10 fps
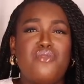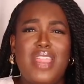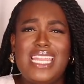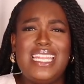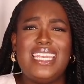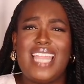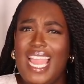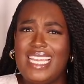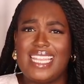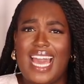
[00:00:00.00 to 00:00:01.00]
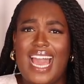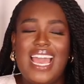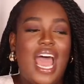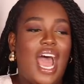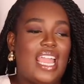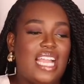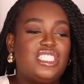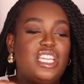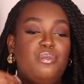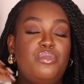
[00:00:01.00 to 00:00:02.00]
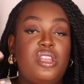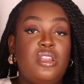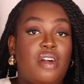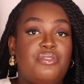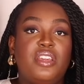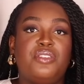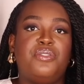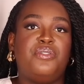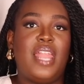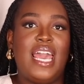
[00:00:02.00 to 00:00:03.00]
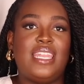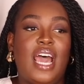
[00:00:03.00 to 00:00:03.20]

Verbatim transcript: really like that. I actually am loving flared